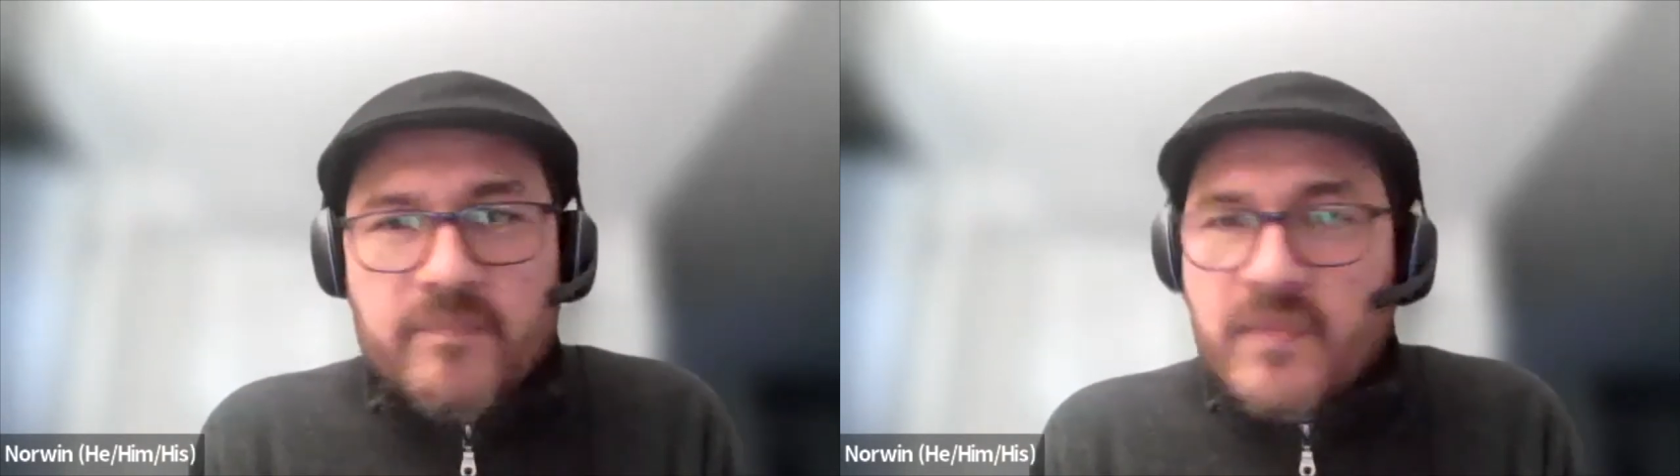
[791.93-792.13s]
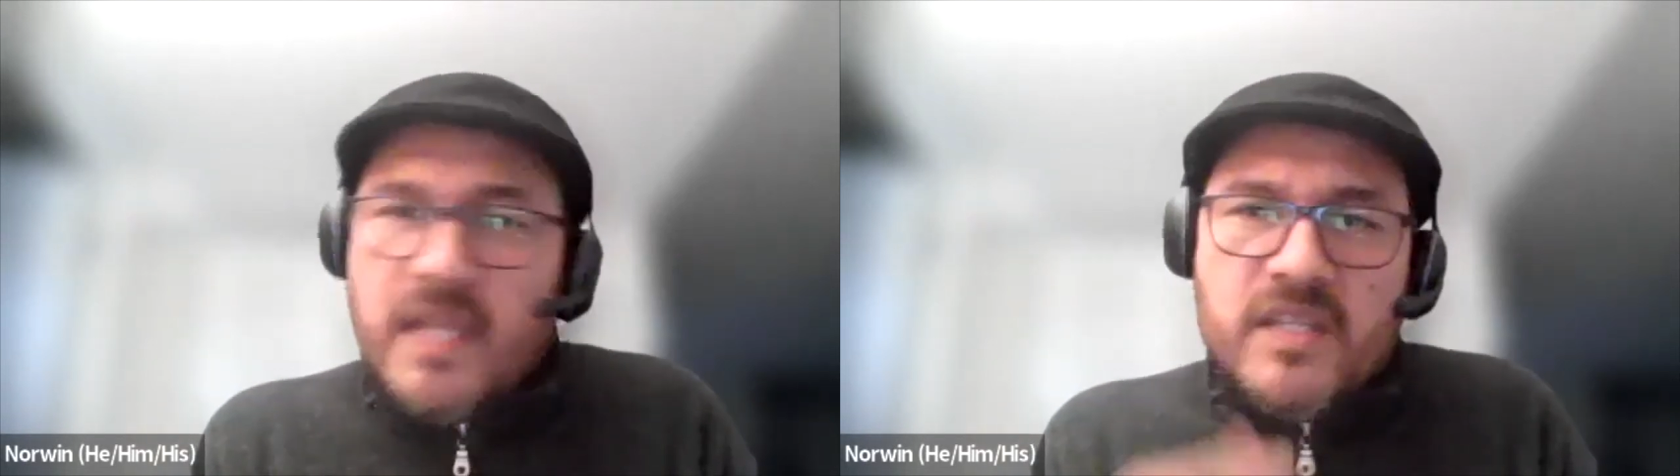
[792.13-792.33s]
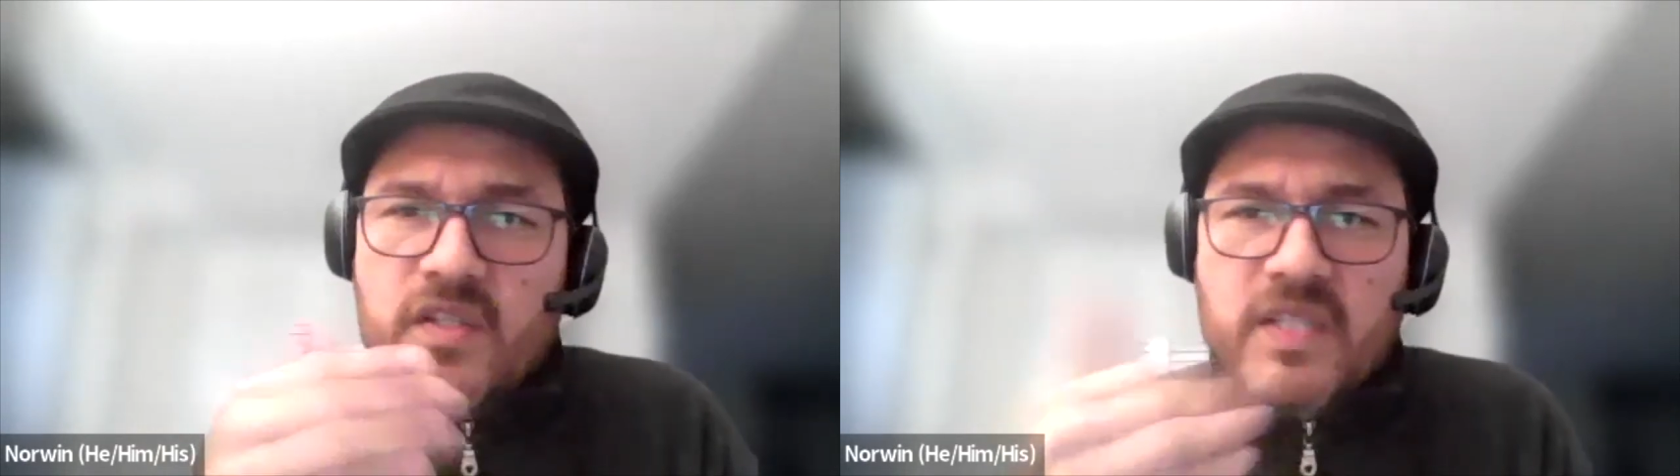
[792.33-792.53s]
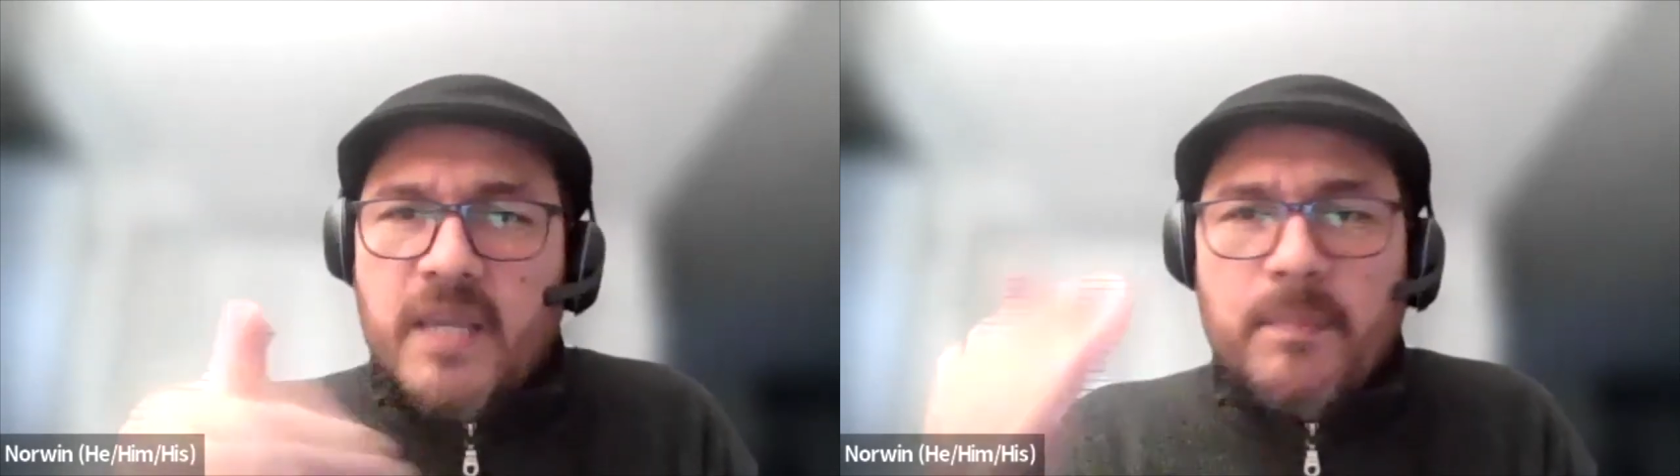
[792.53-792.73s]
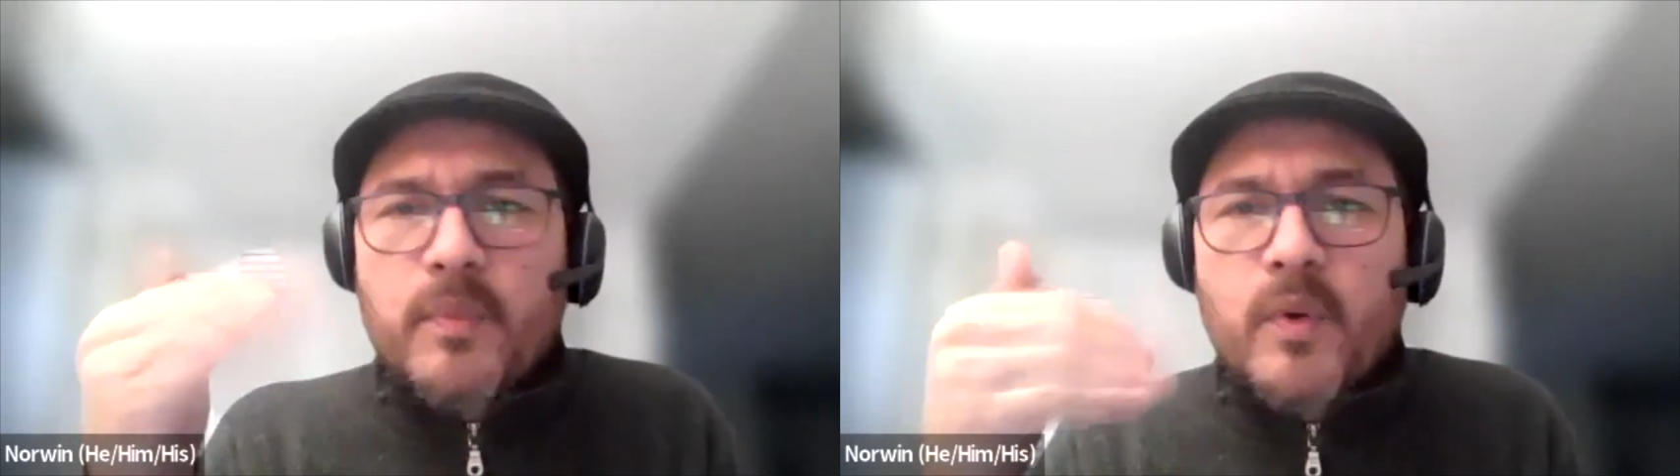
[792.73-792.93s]
and just
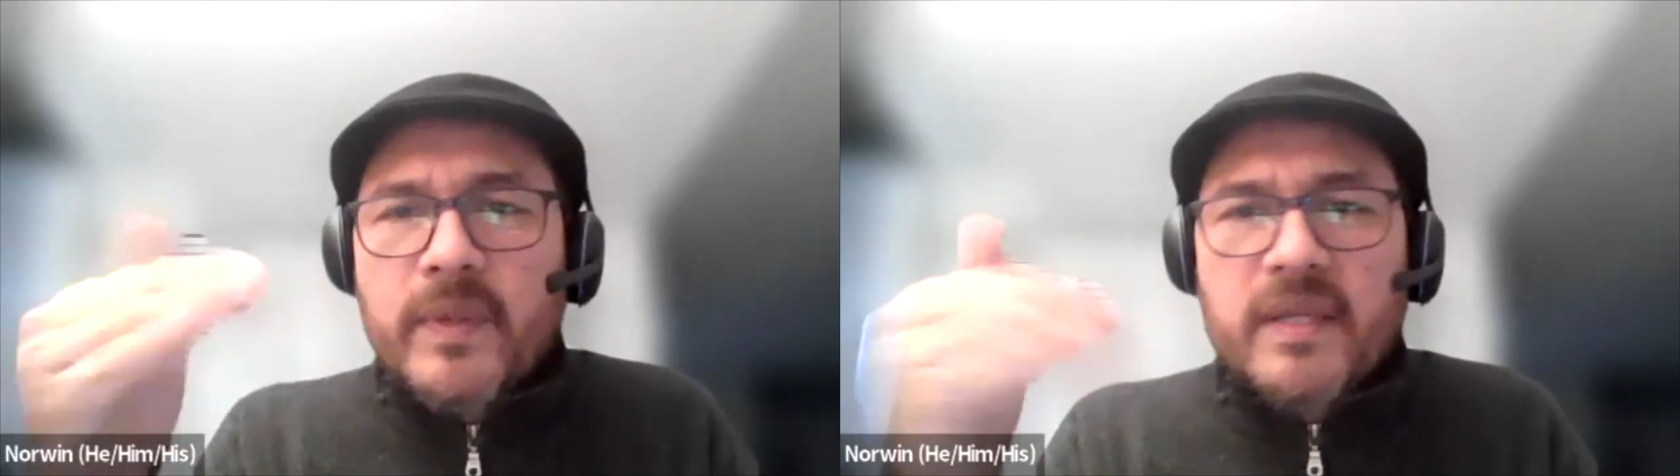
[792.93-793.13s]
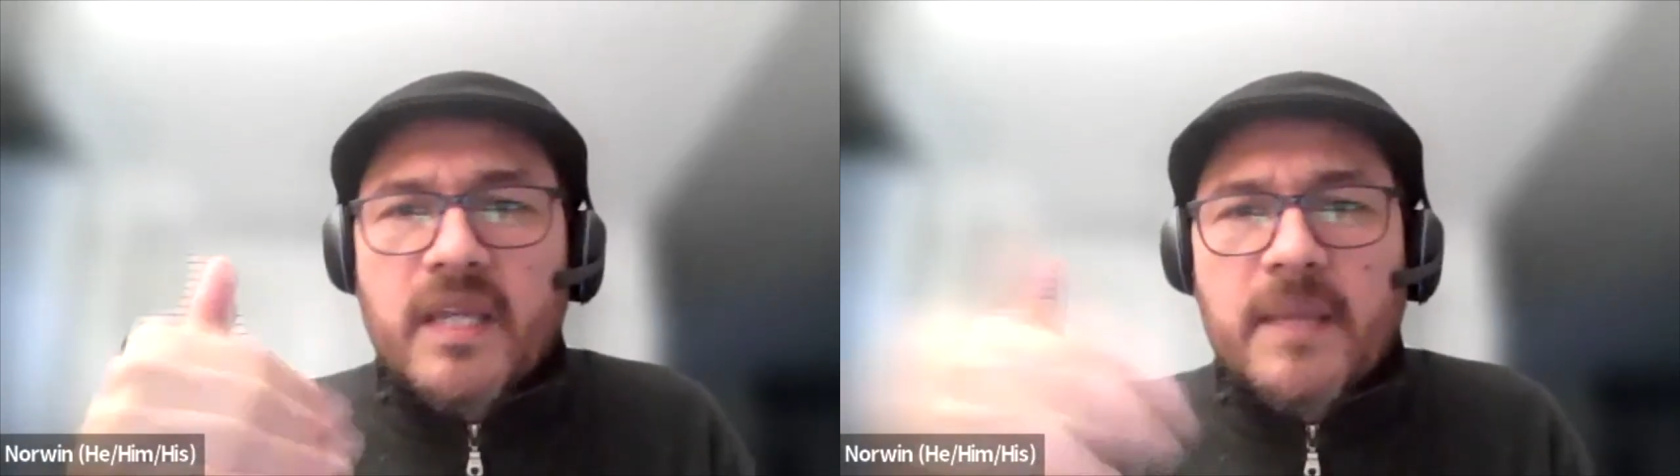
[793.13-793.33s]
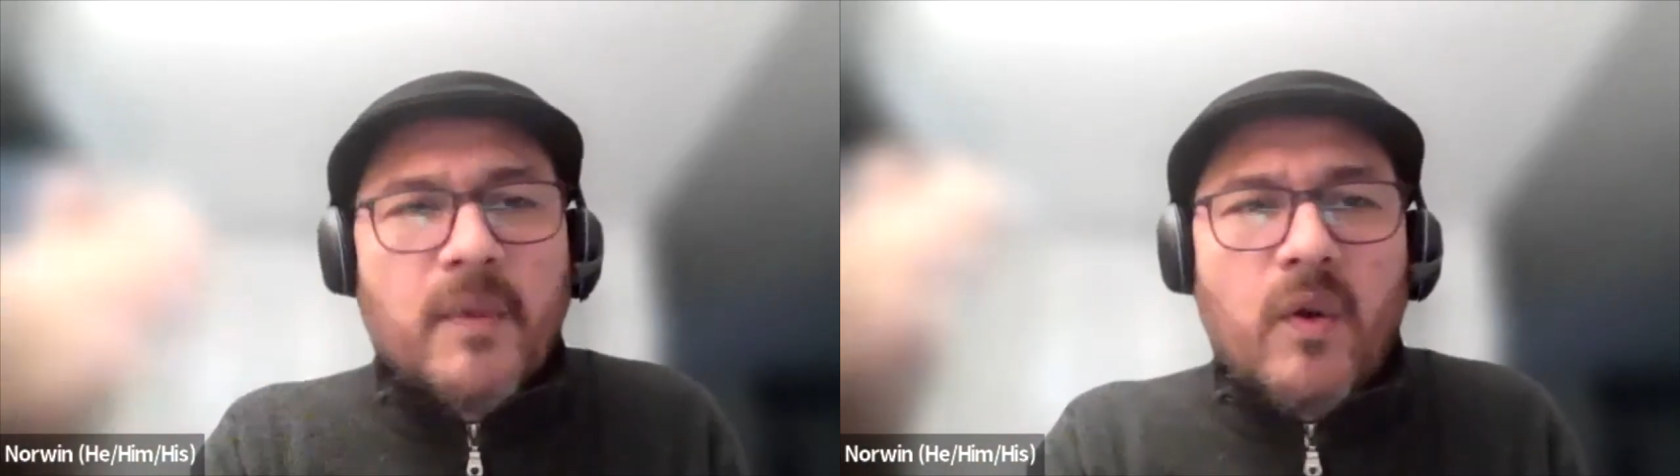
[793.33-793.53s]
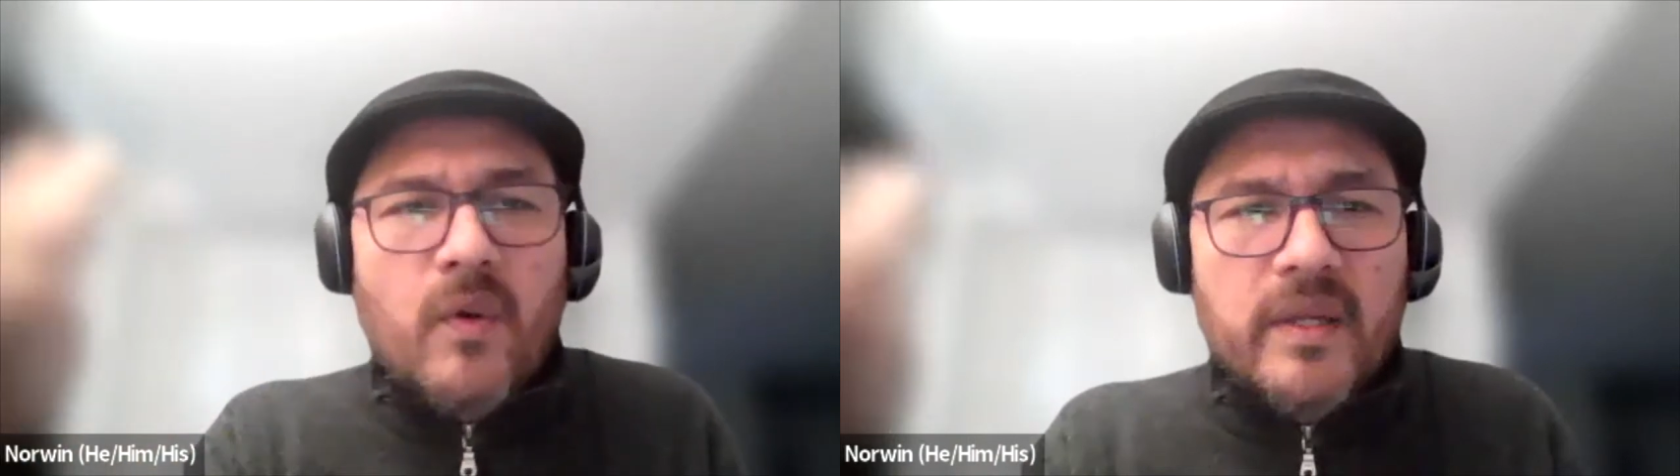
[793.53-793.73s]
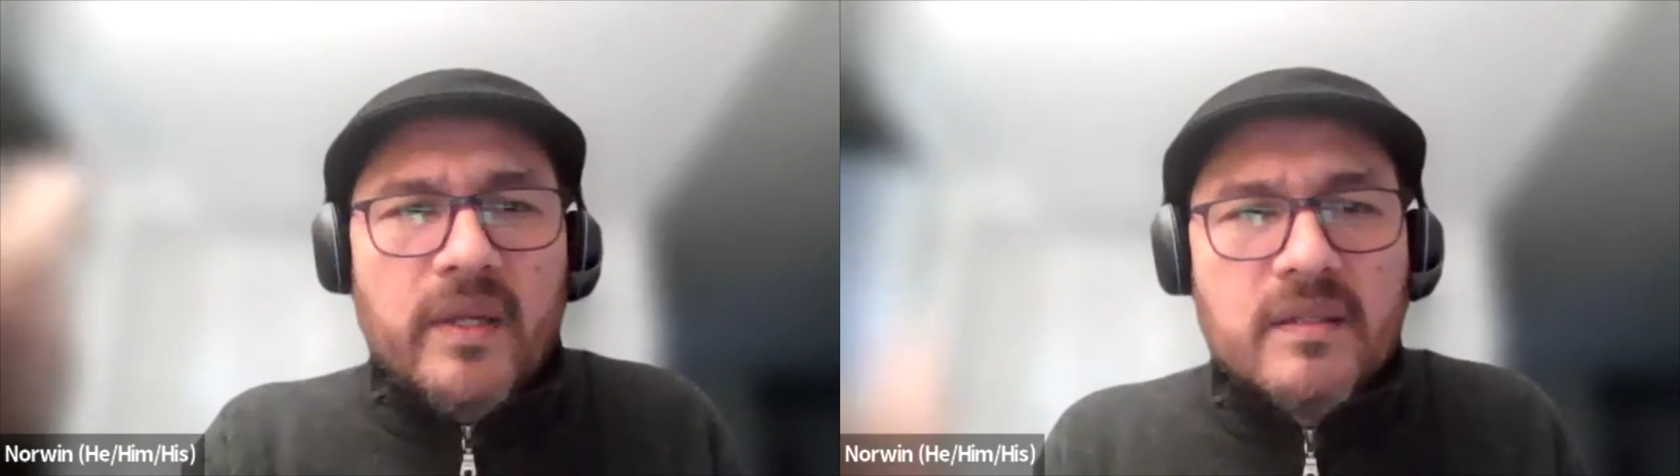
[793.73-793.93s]
keep moving, keep
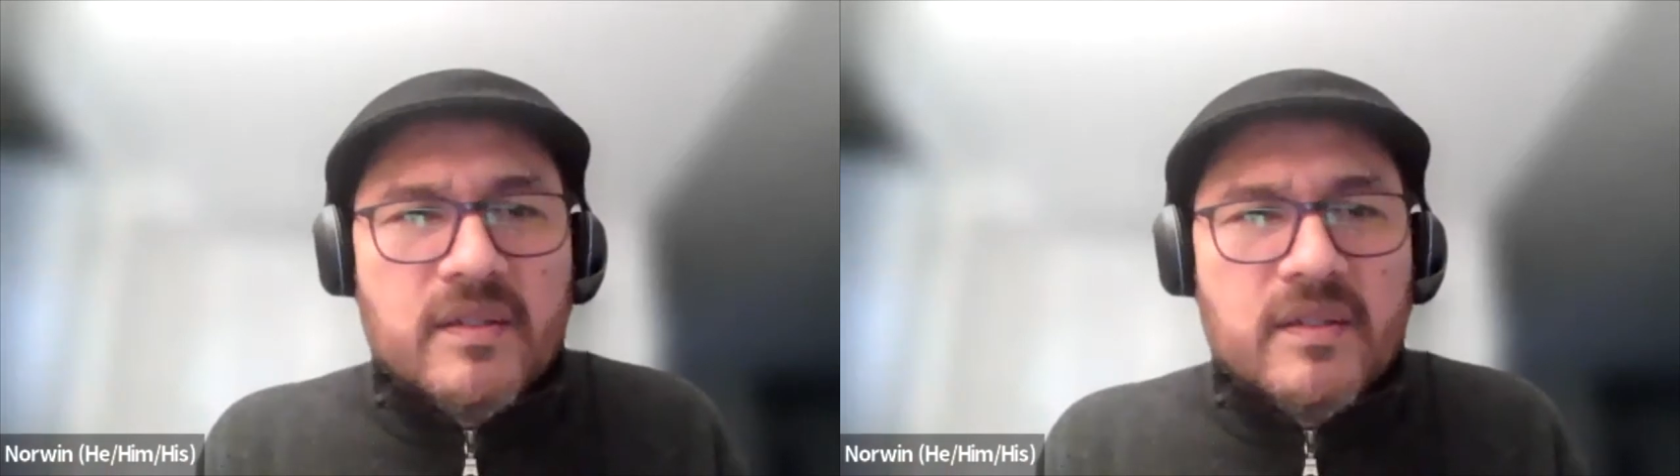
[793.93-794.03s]
going.